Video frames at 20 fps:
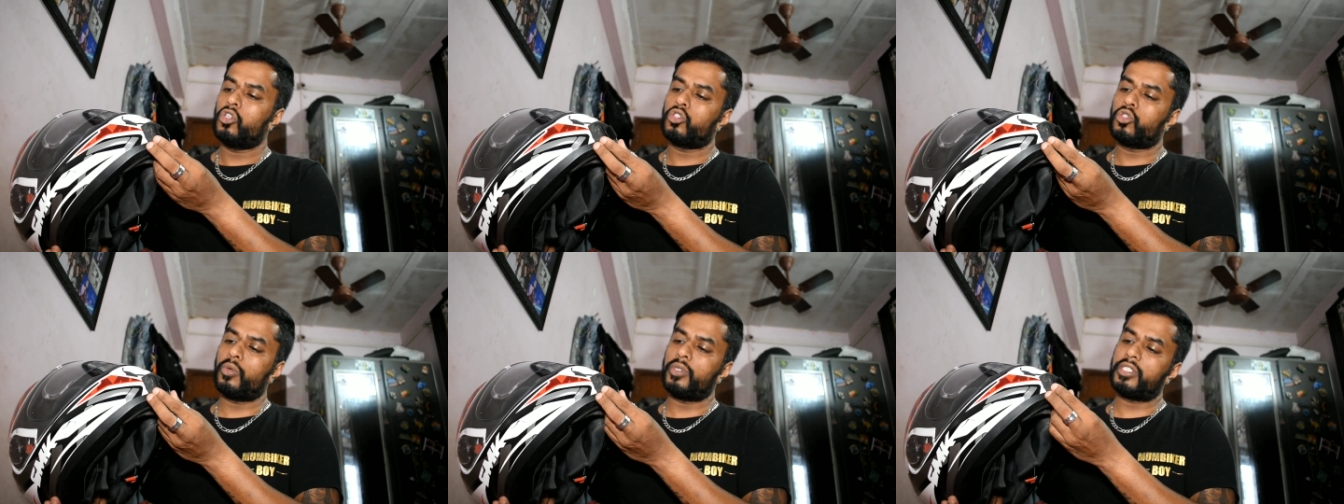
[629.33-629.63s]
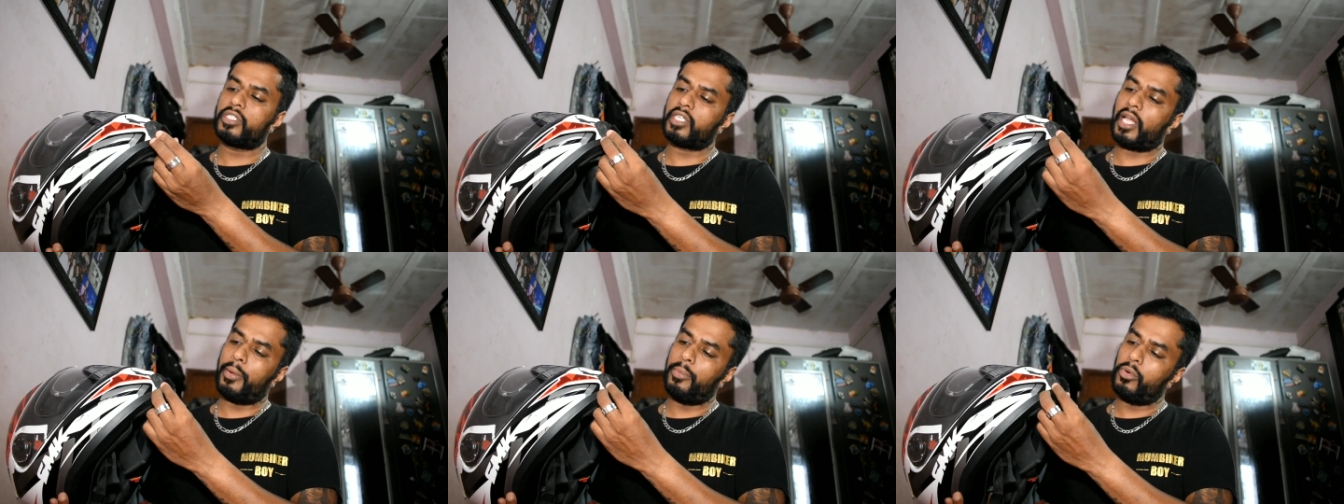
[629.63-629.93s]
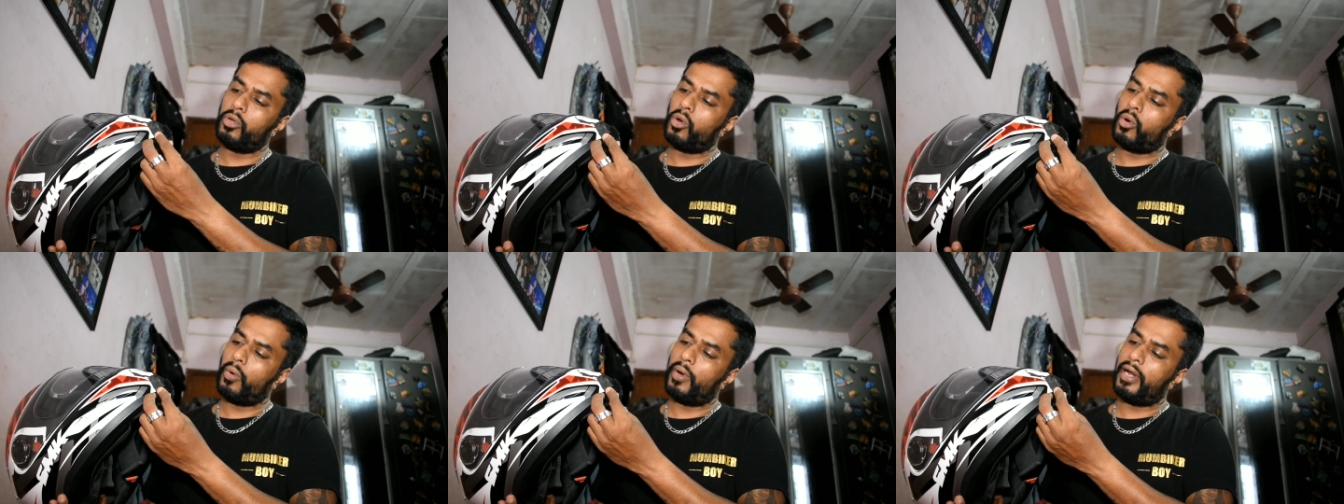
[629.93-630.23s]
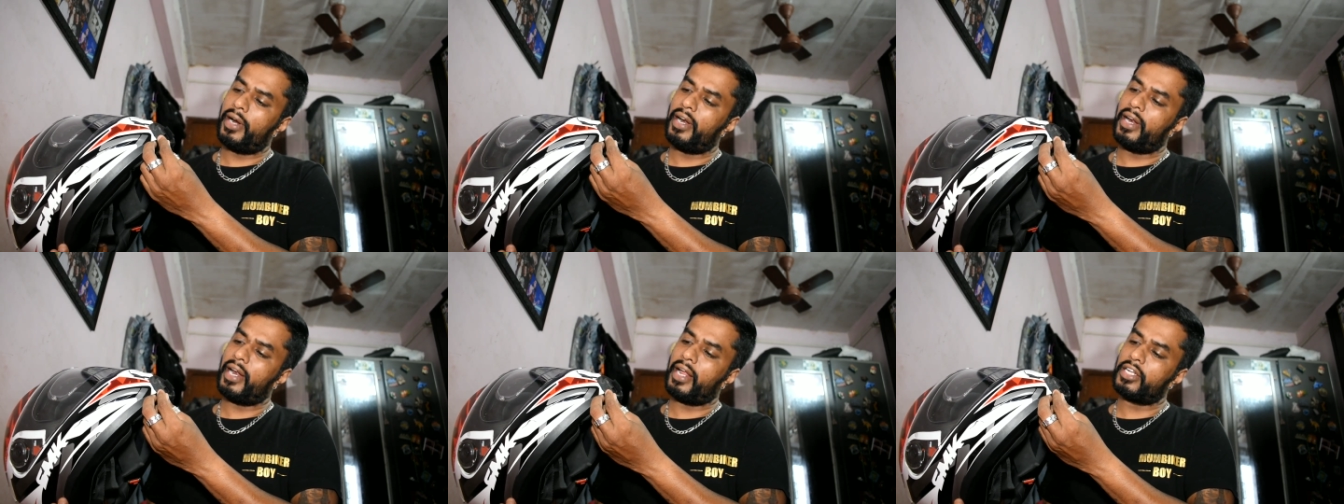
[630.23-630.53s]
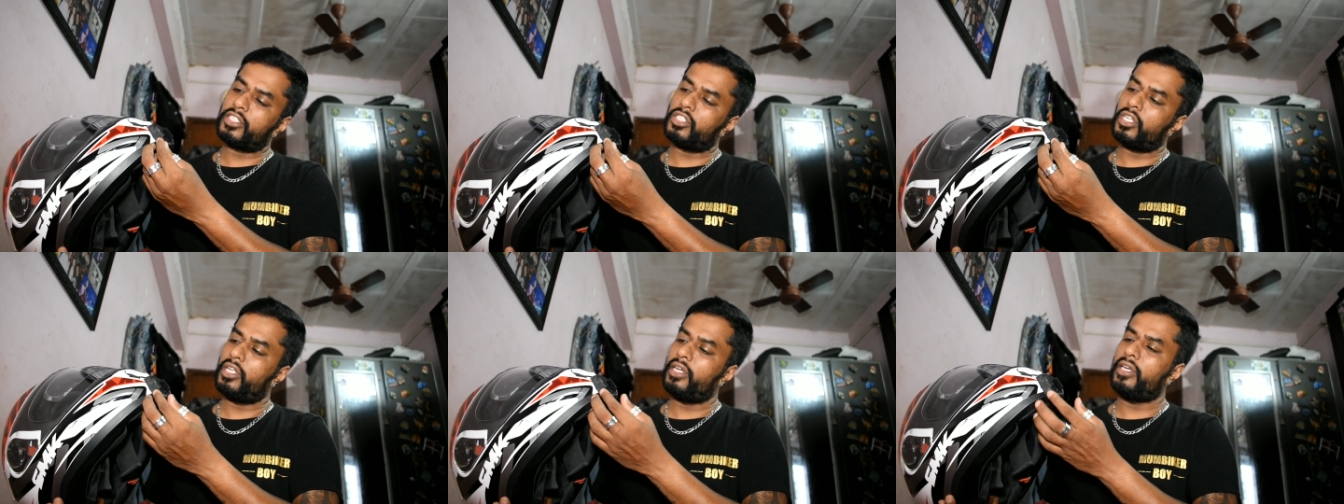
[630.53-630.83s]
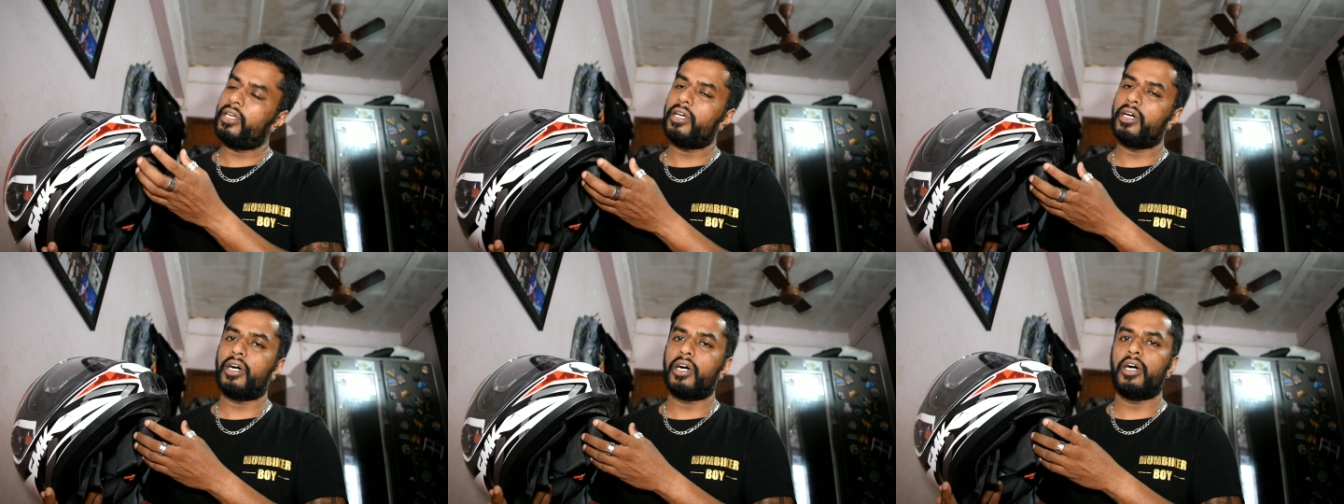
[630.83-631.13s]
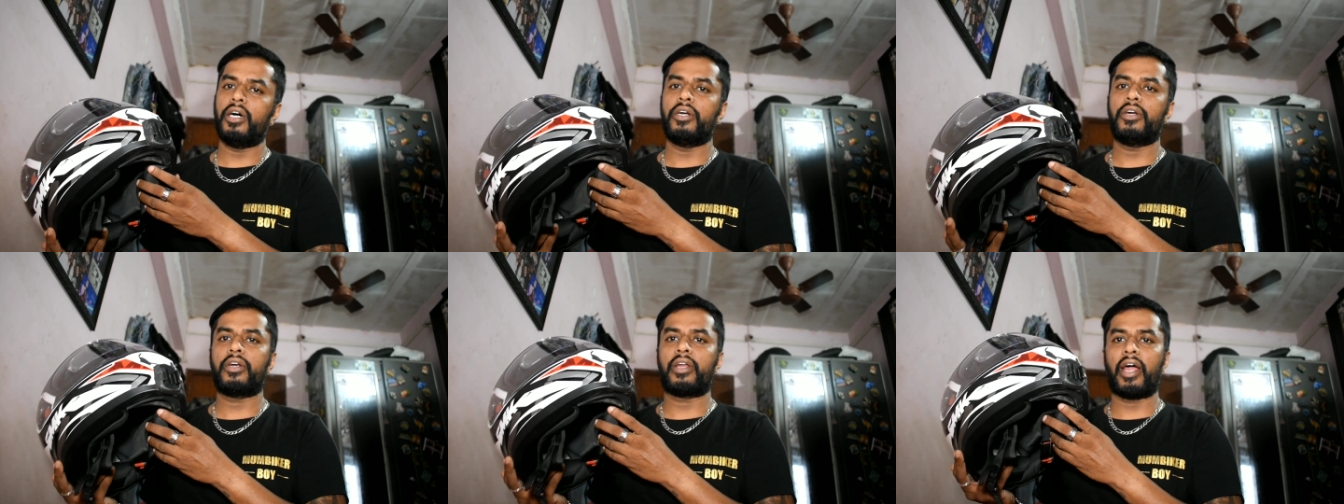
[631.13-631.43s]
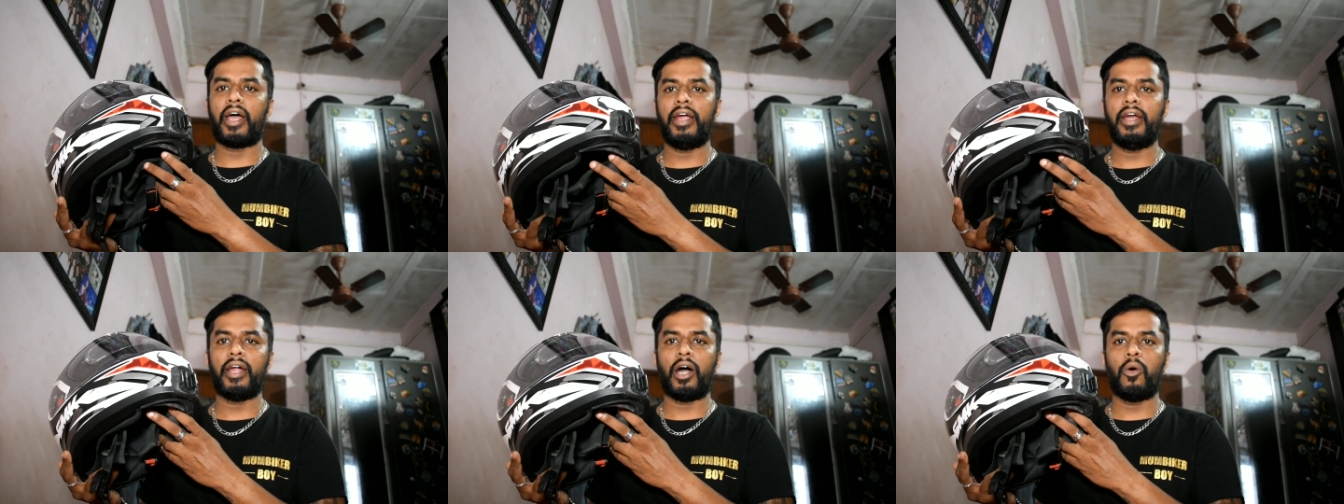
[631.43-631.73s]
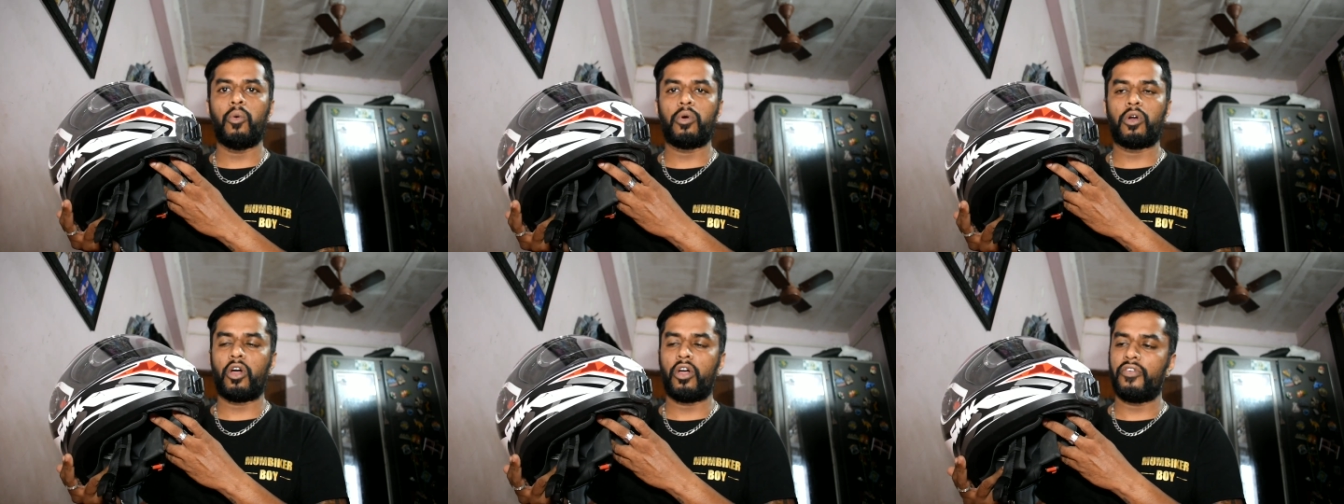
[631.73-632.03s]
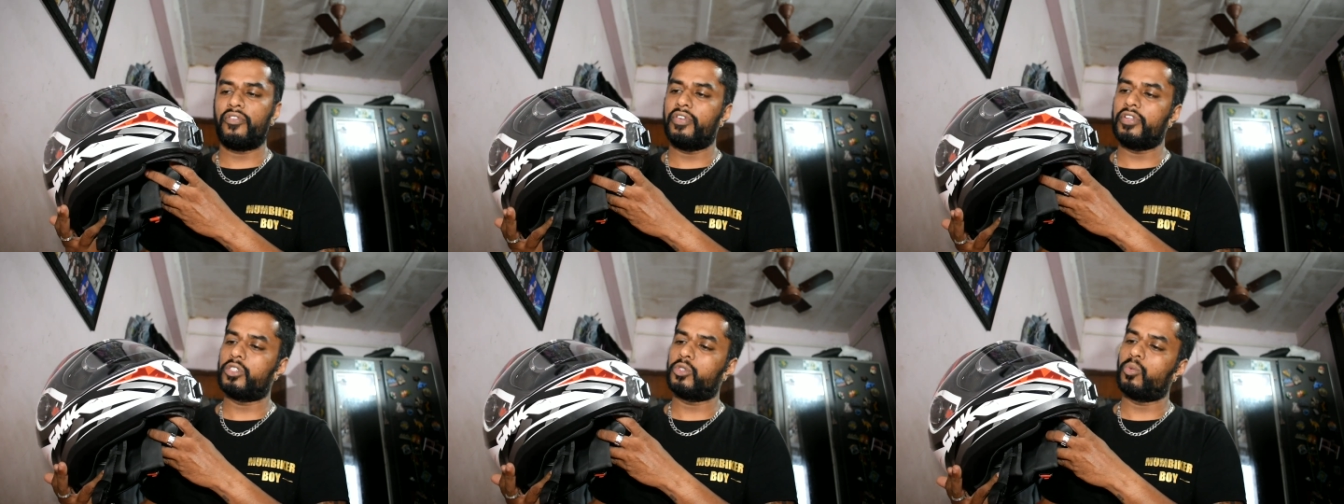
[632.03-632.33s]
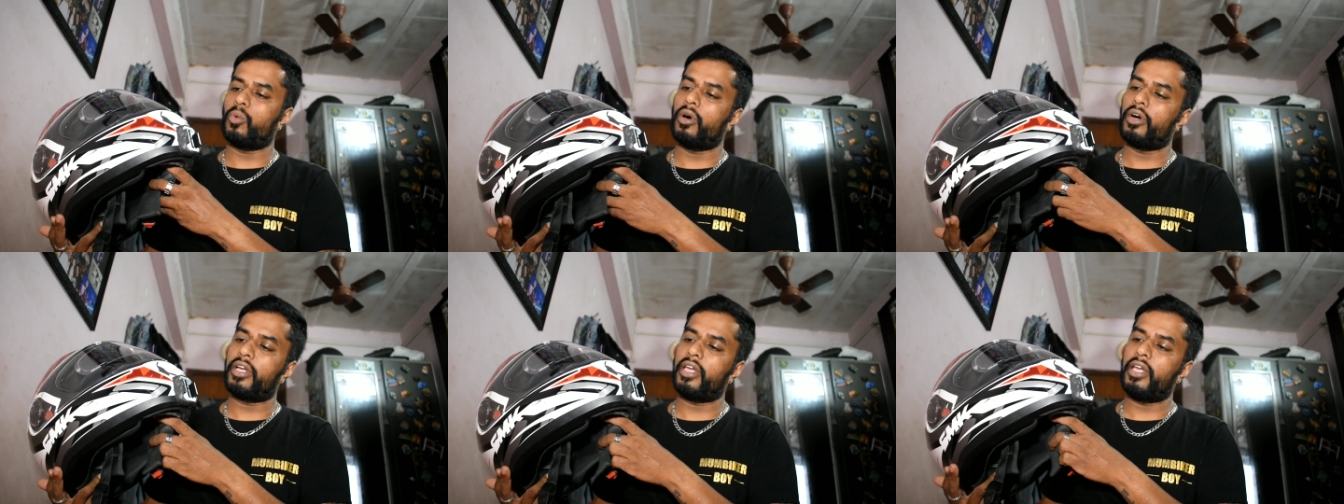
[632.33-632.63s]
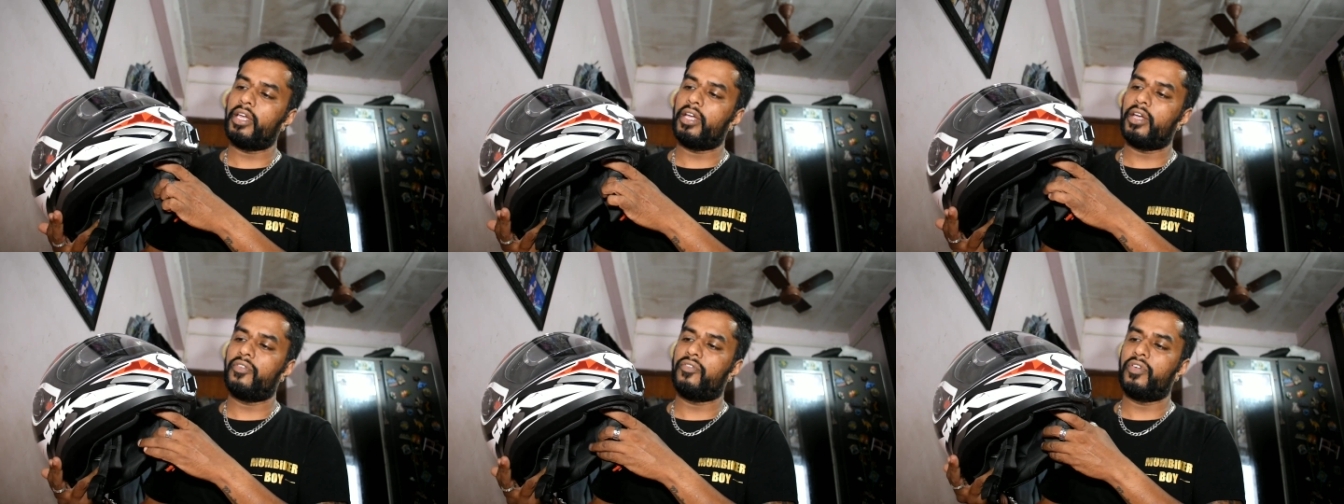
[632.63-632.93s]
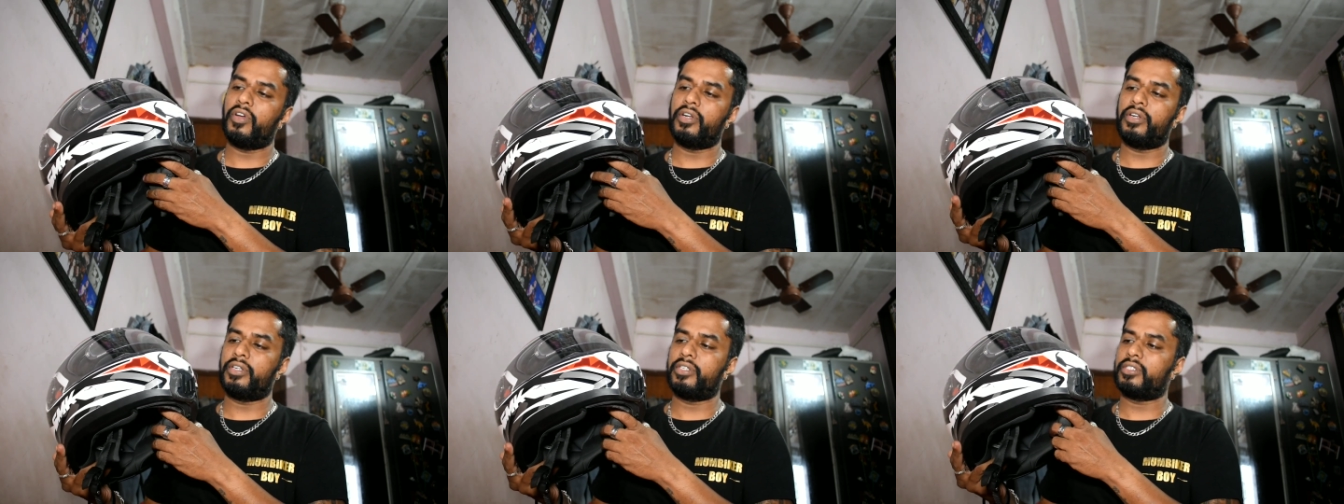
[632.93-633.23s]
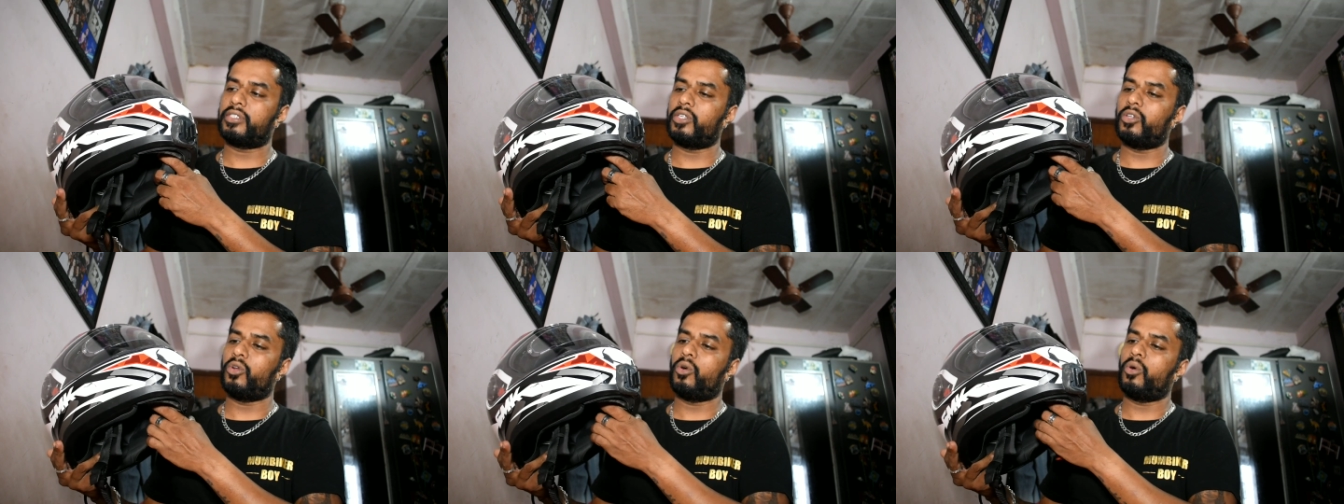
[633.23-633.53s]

So it's time to go ahead and actually try it out now, if it's working, if it's